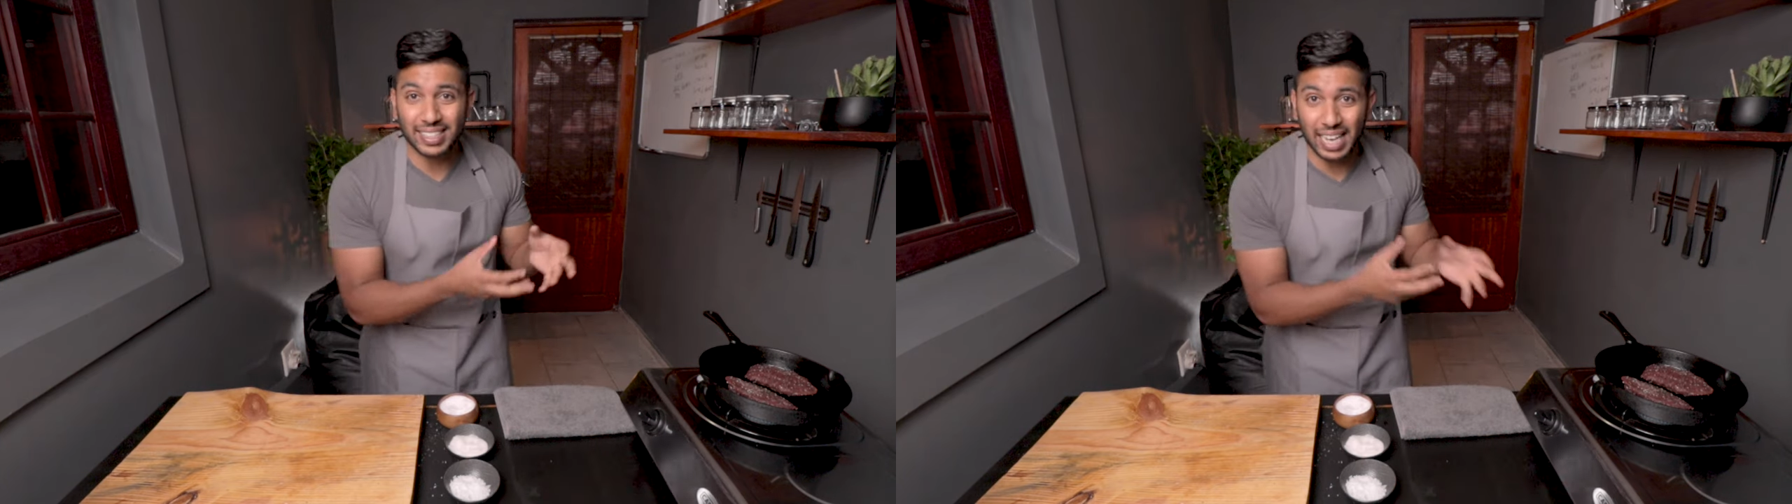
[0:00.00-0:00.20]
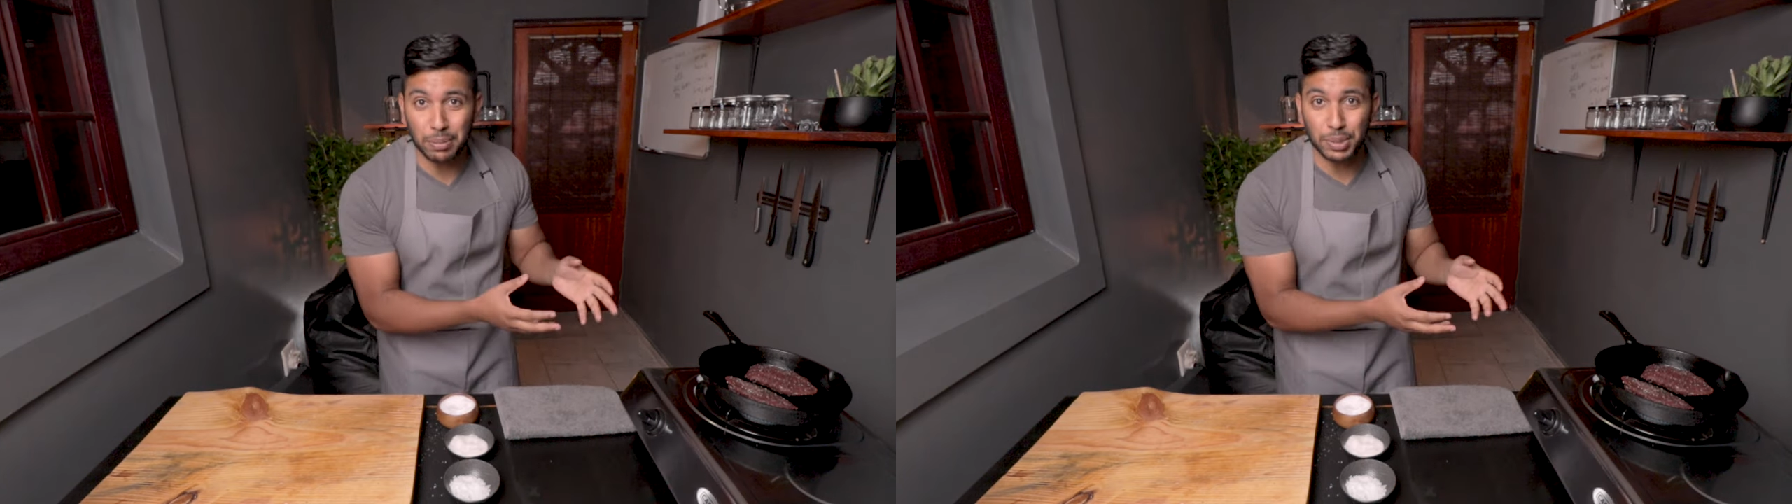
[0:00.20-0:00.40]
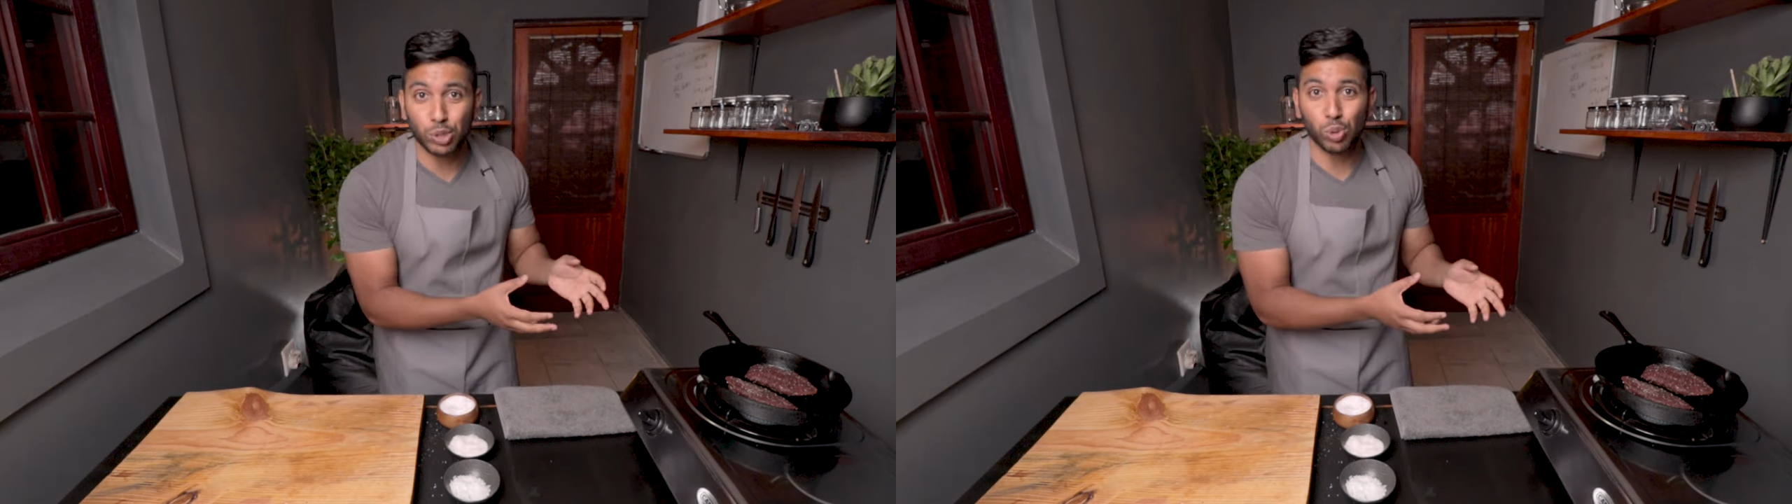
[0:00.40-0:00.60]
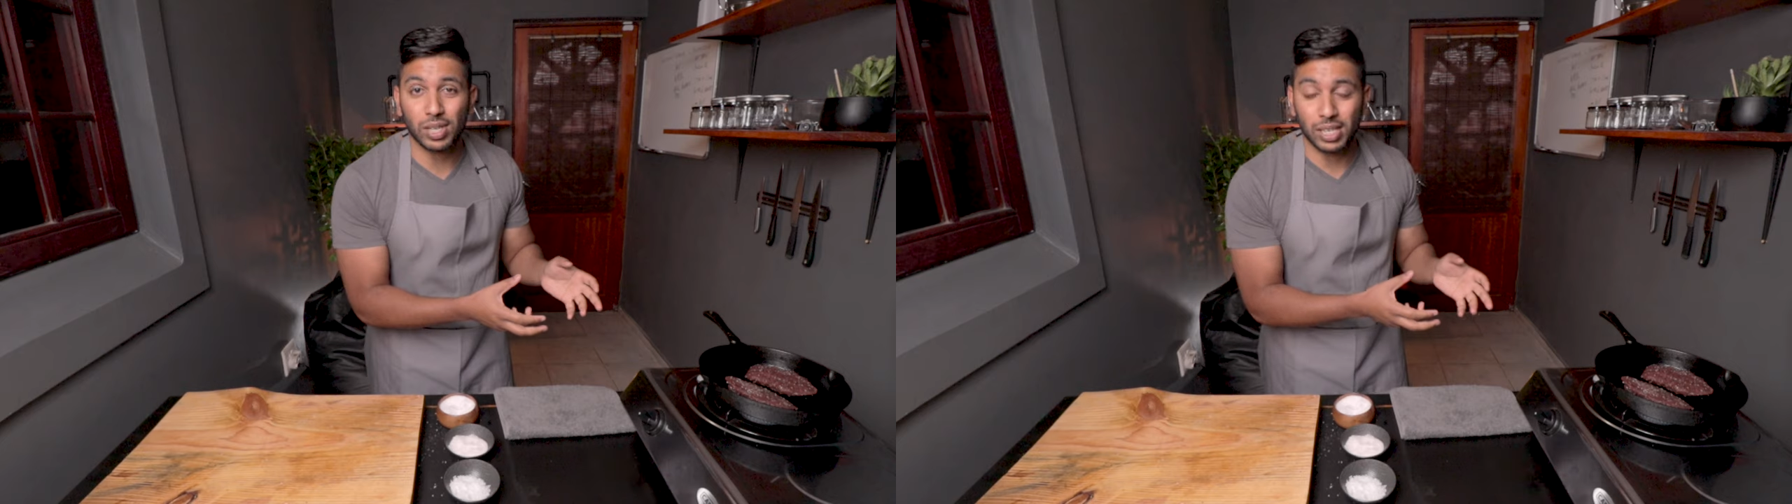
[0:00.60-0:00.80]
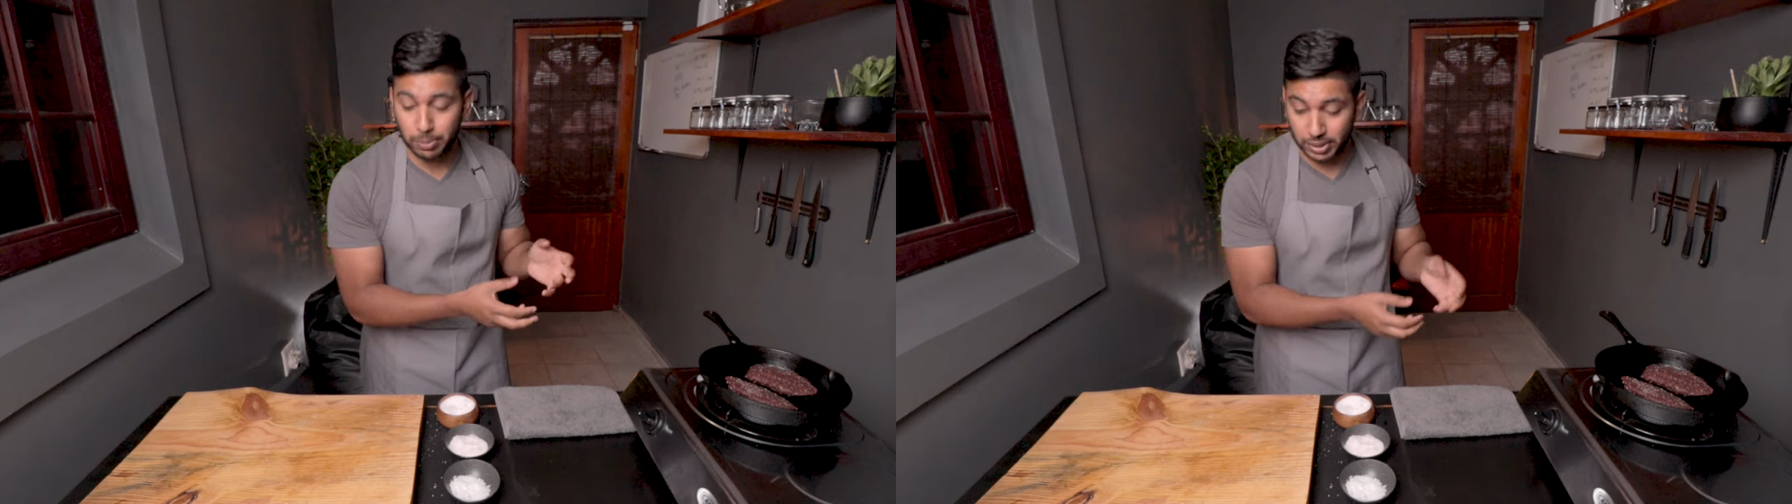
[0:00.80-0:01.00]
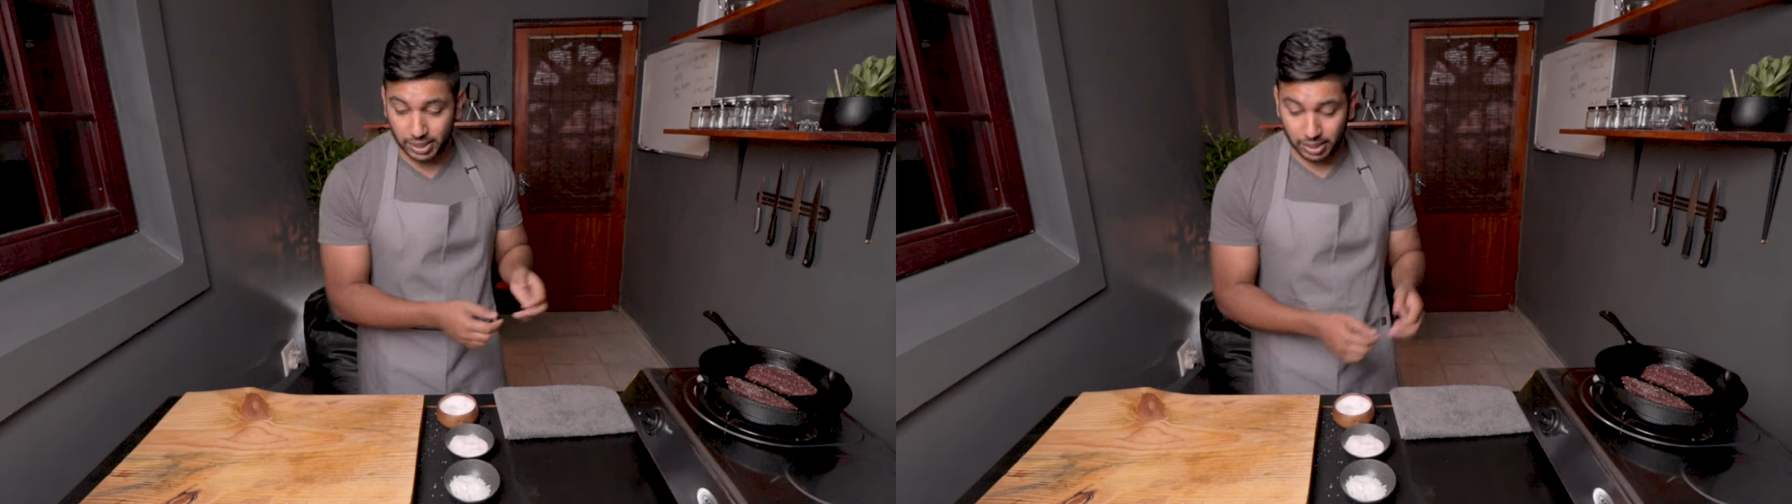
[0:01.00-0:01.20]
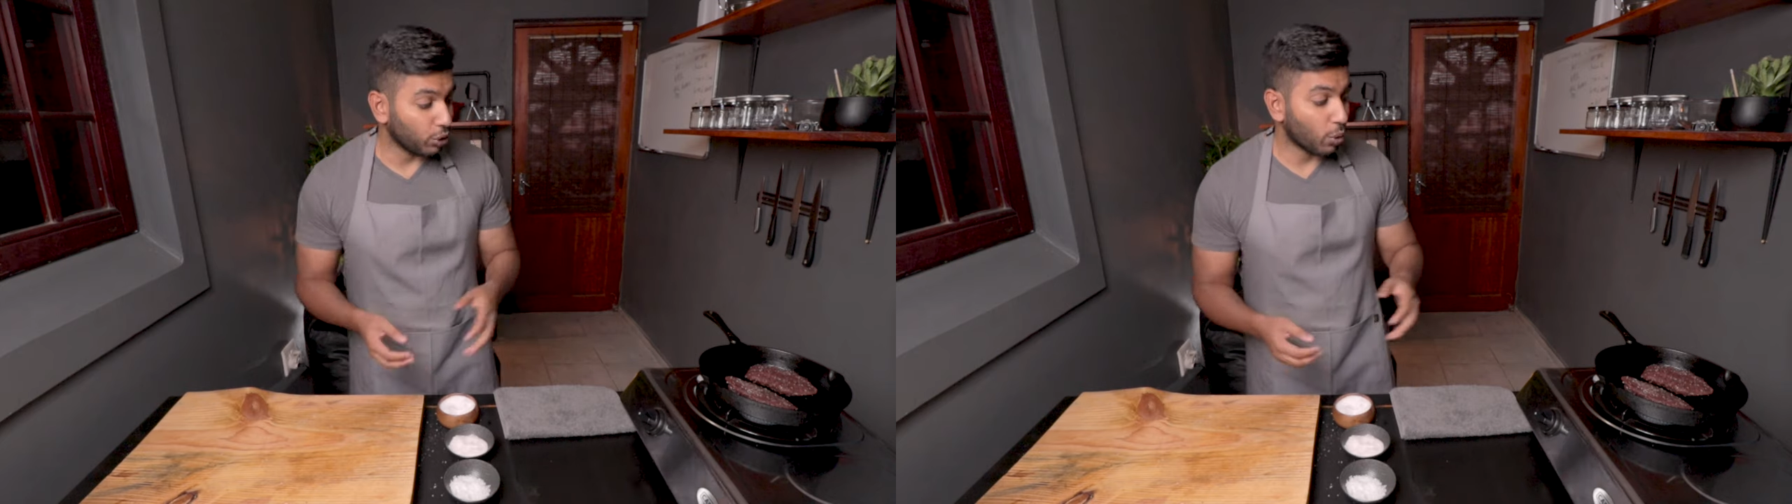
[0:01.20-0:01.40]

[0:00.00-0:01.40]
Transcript: time is so limited.